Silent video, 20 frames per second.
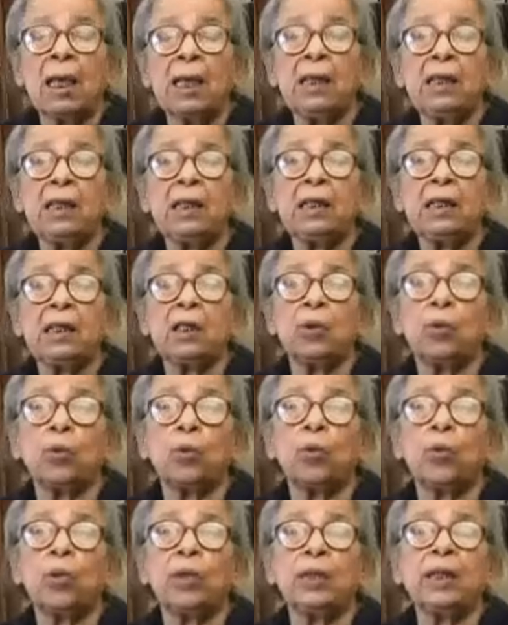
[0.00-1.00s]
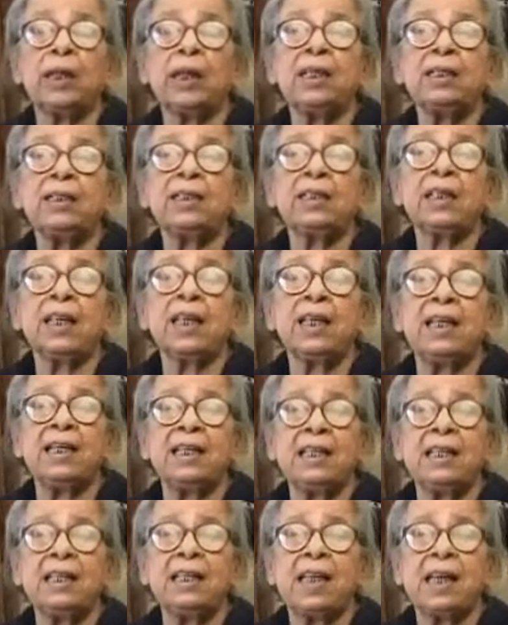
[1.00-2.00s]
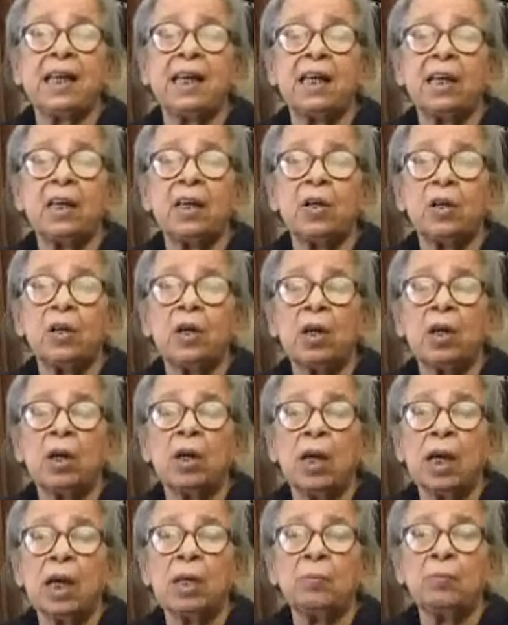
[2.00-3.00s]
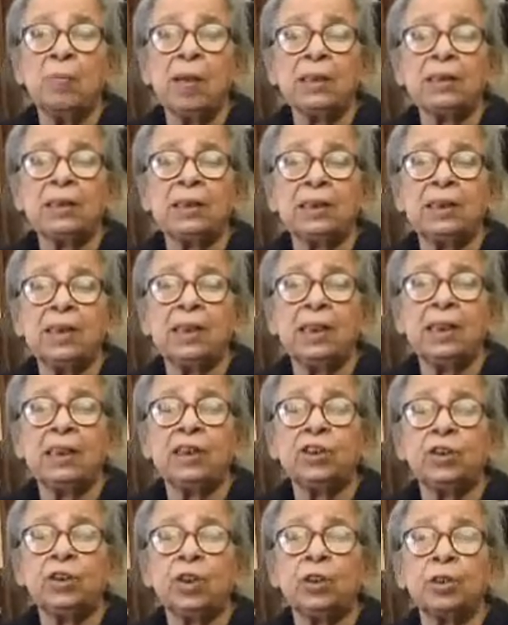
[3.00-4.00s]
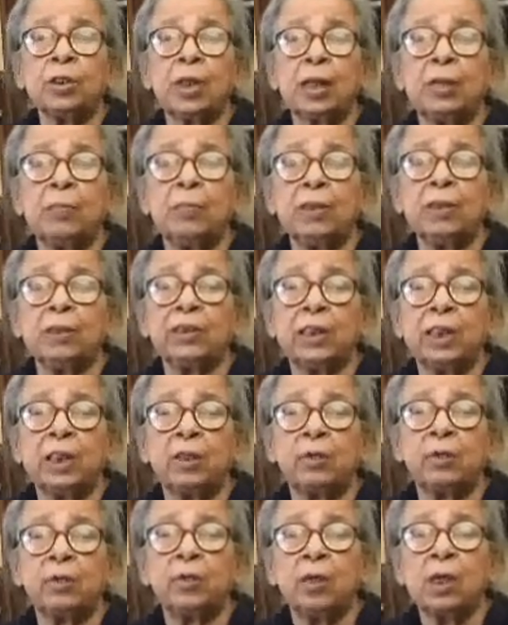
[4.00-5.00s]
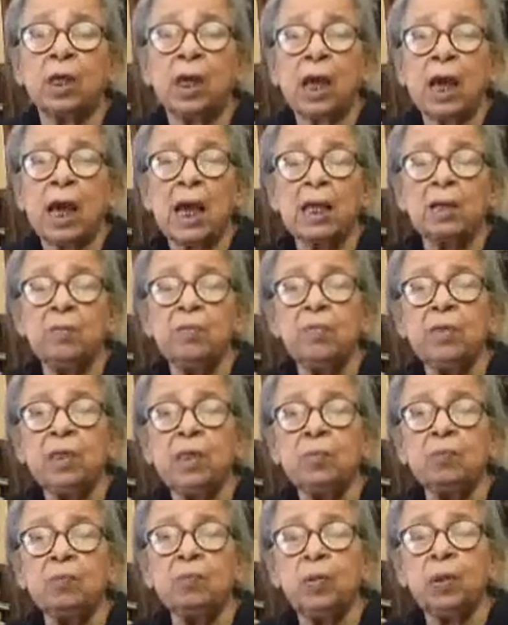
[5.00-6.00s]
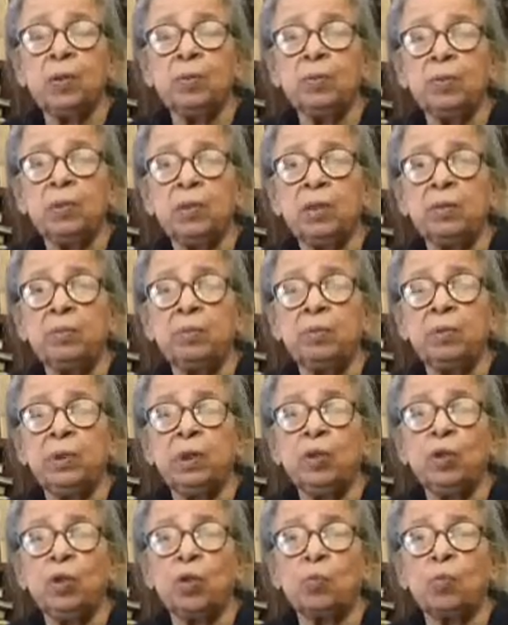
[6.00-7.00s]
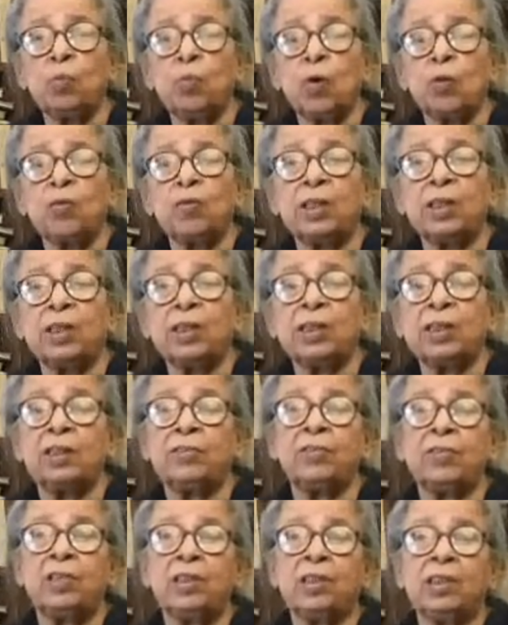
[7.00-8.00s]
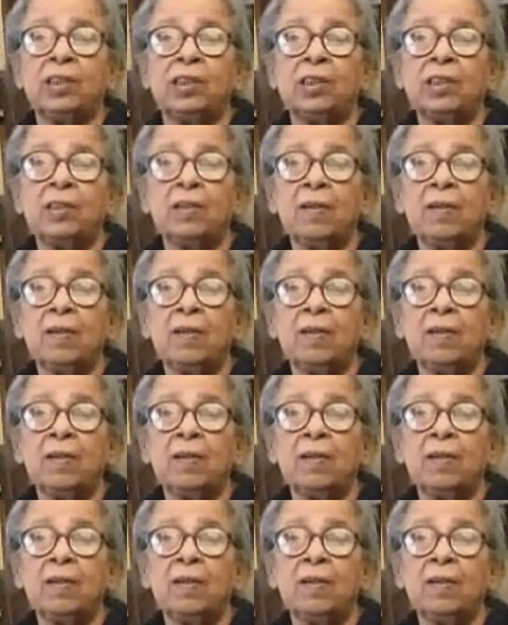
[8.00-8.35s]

And when I say India, I must say it's not tribal alone. I mean people below poverty level.